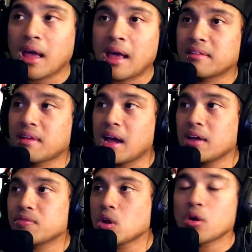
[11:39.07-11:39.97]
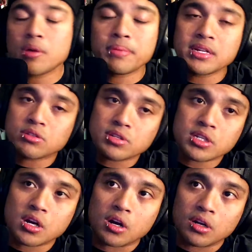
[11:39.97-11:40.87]
And I have no complaints once
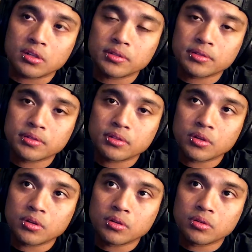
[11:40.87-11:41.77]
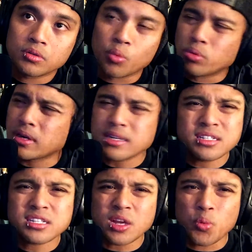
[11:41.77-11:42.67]
at all. Did I
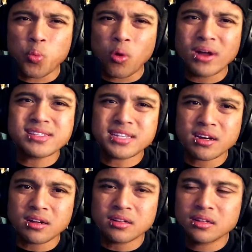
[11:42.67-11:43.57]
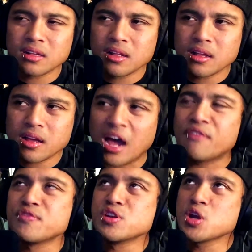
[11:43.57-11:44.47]
just say once at all? I
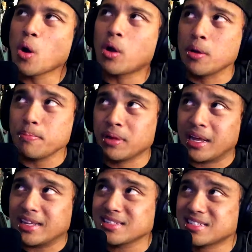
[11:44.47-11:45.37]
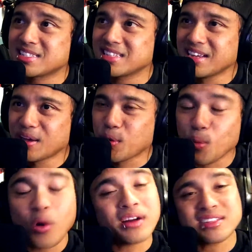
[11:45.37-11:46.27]
have no complaints
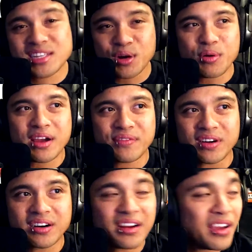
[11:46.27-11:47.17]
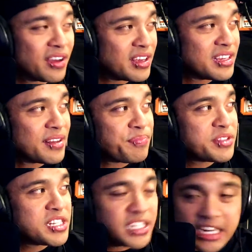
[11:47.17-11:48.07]
whatsoever.
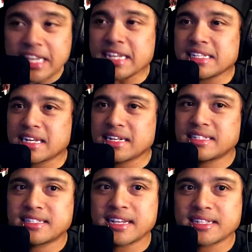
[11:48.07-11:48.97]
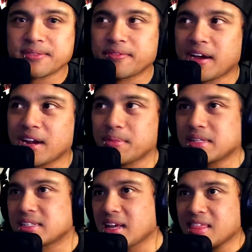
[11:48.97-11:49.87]
Jeez, I need to take some
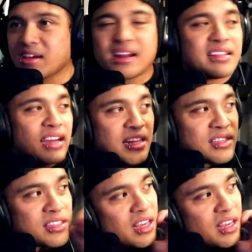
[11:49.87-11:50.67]
vitamins. I thought I did.